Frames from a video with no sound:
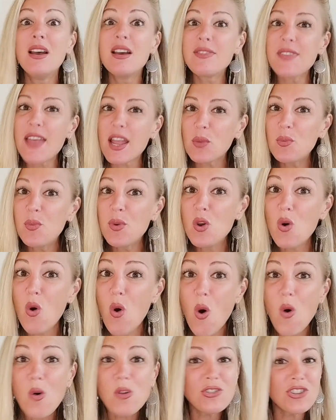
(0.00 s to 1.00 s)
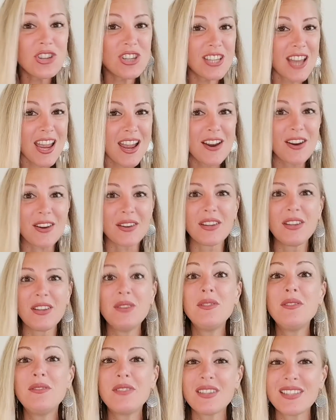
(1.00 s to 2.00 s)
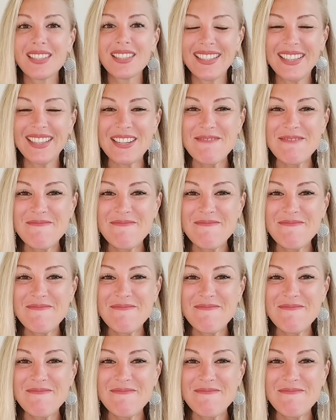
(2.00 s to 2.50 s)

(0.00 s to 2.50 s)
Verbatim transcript: that we all share universally.